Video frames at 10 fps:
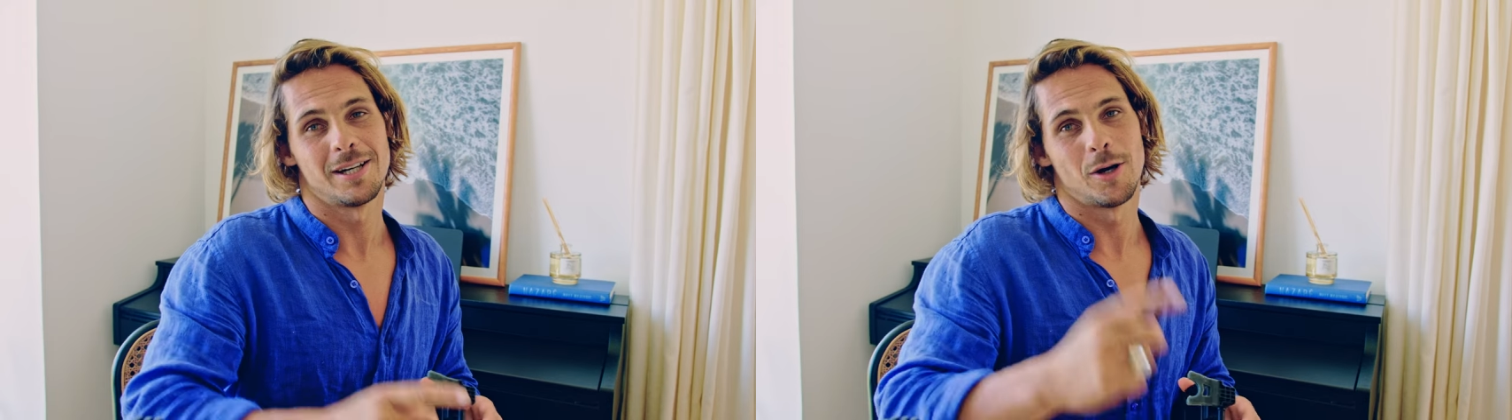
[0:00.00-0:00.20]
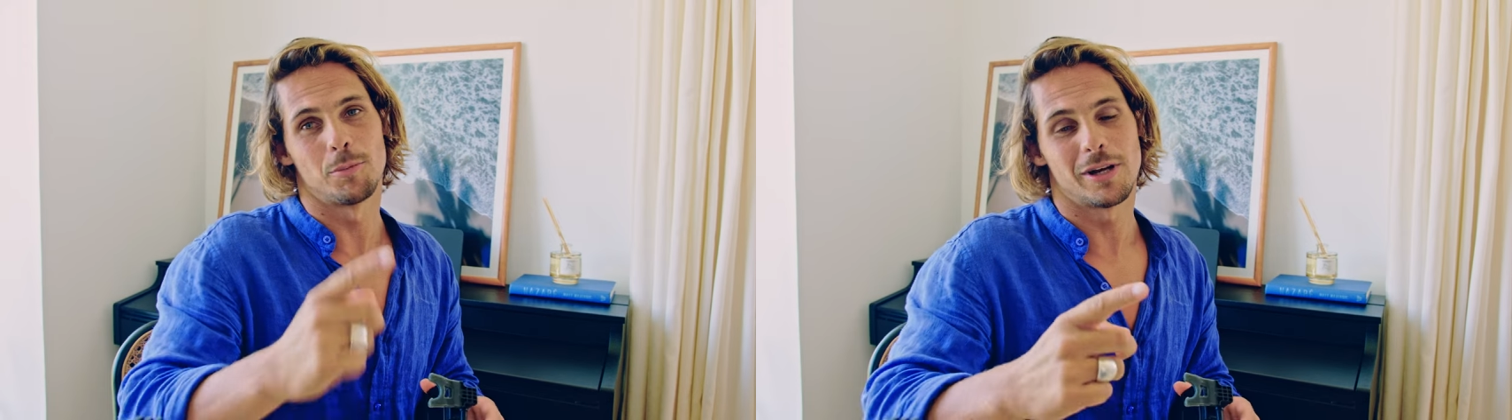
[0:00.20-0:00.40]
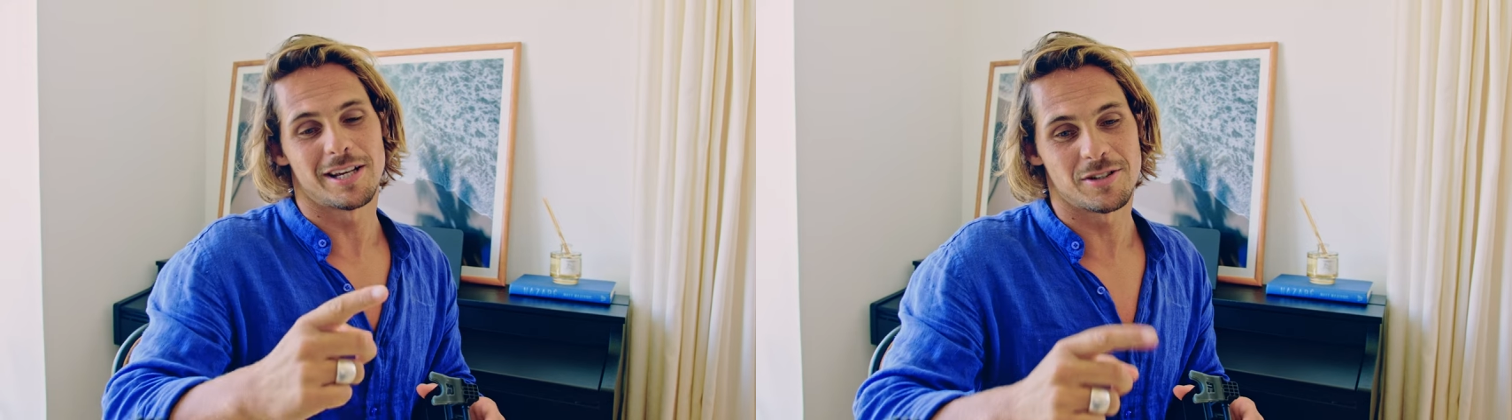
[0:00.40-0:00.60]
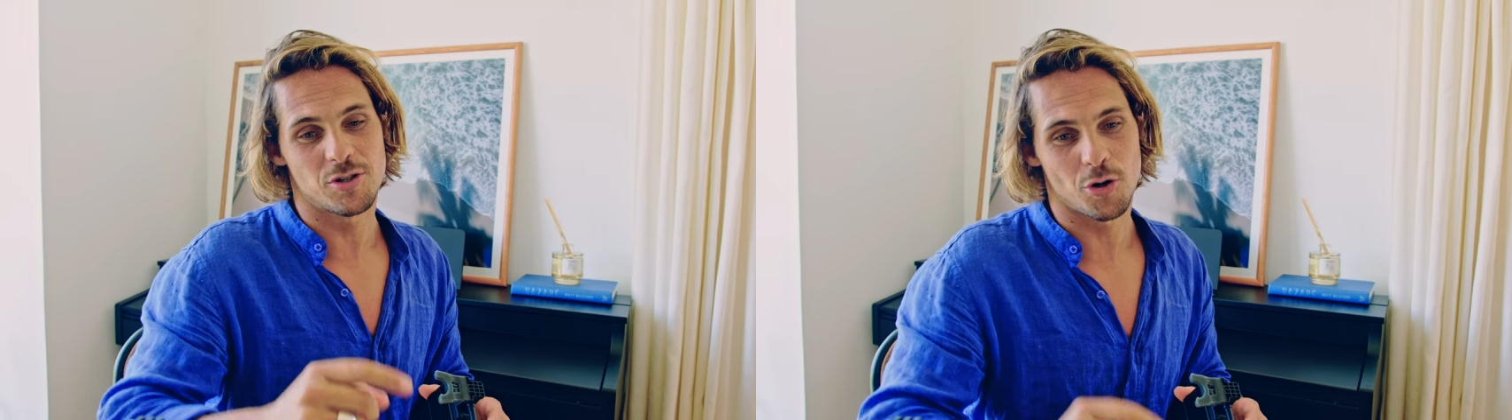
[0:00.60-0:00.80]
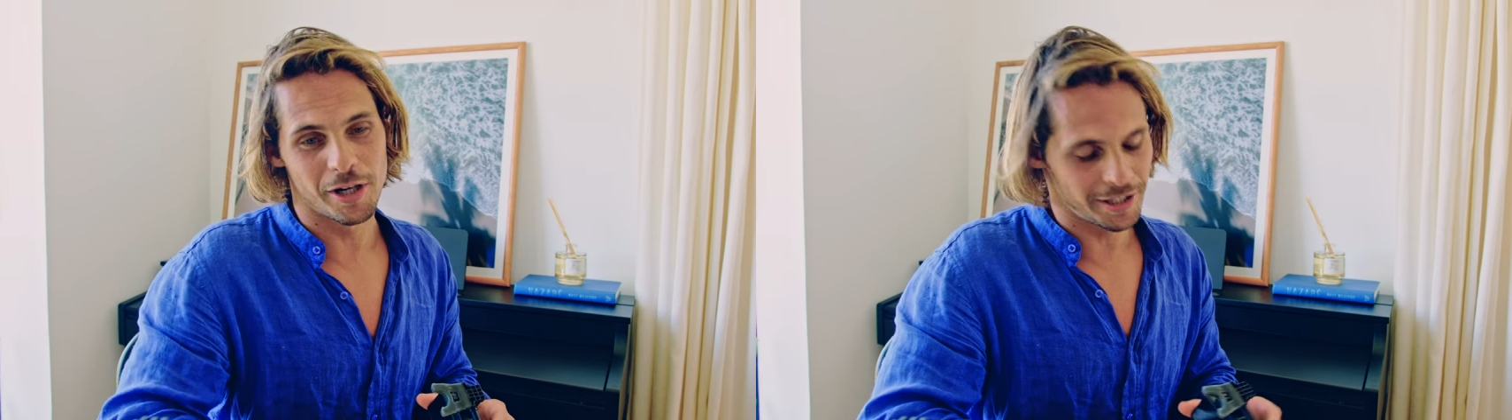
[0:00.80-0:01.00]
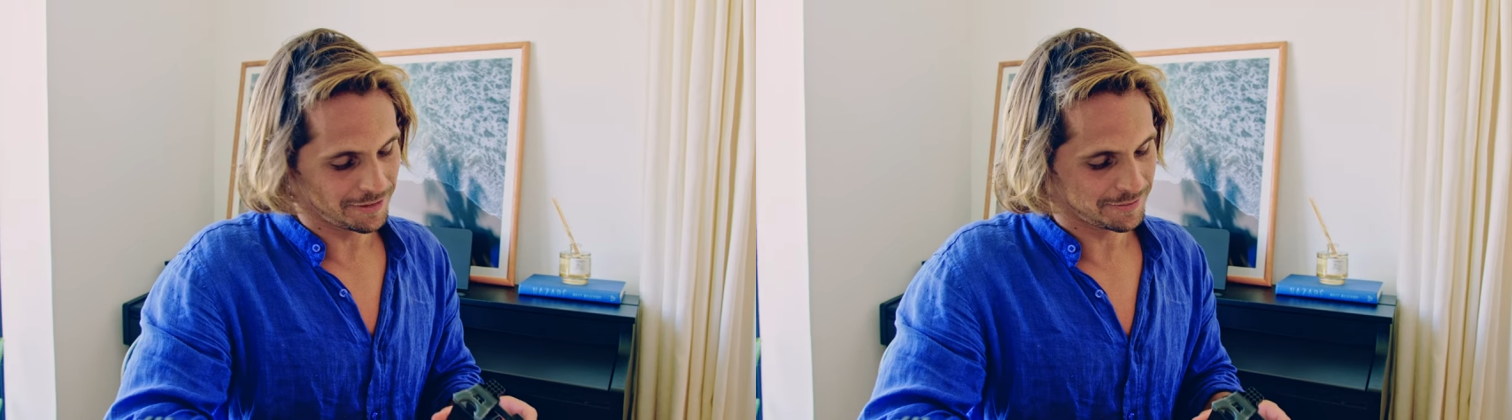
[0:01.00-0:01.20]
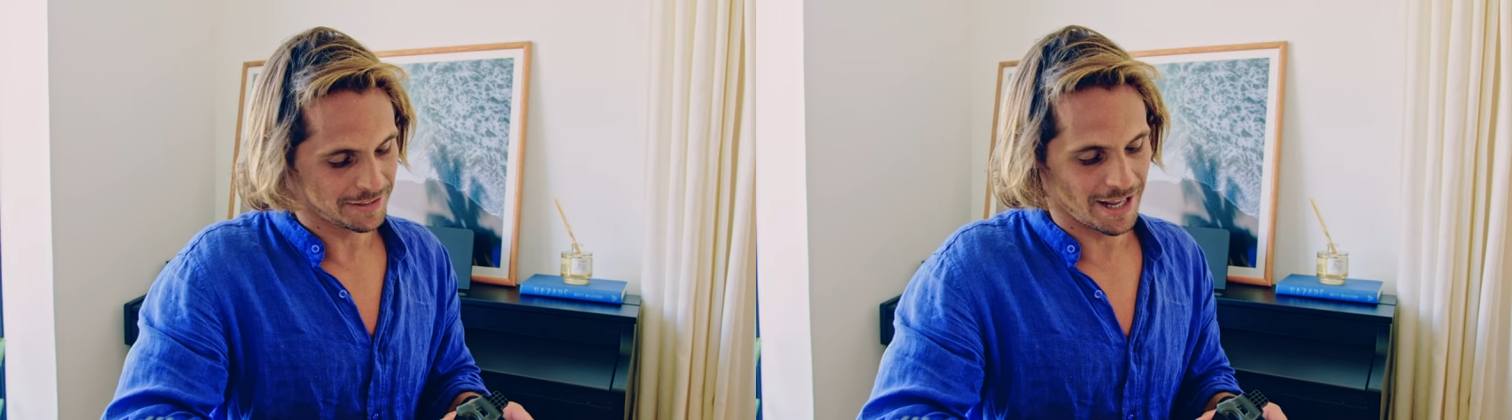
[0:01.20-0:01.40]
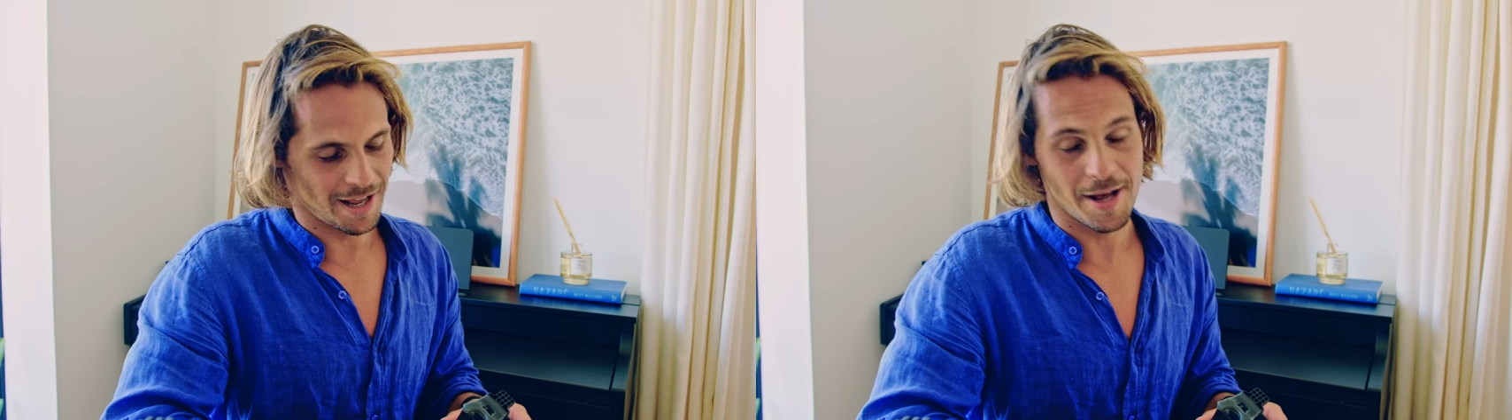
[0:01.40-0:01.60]
Hope you guys enjoyed it.
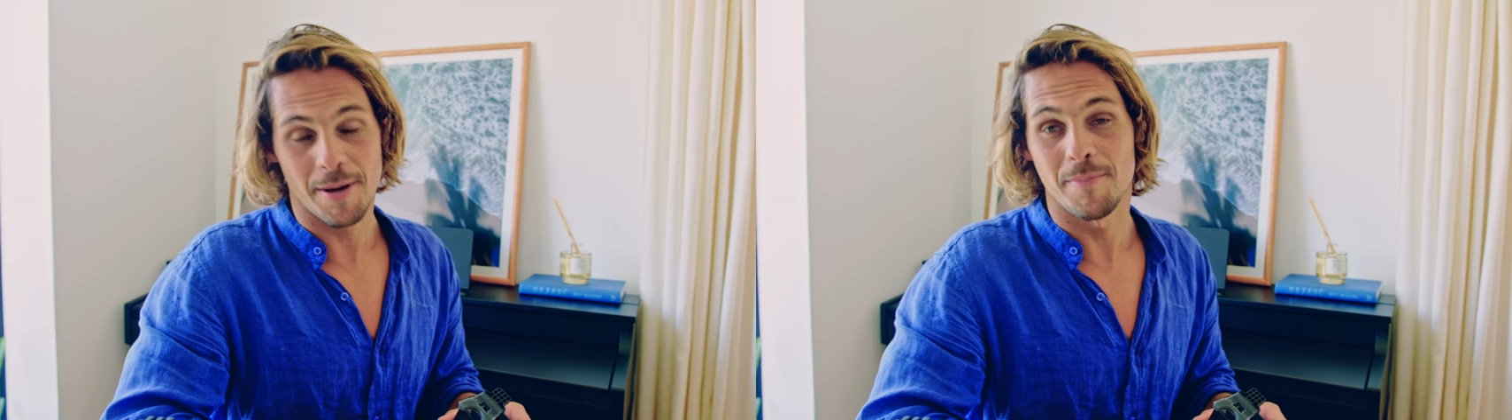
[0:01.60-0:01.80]
Um,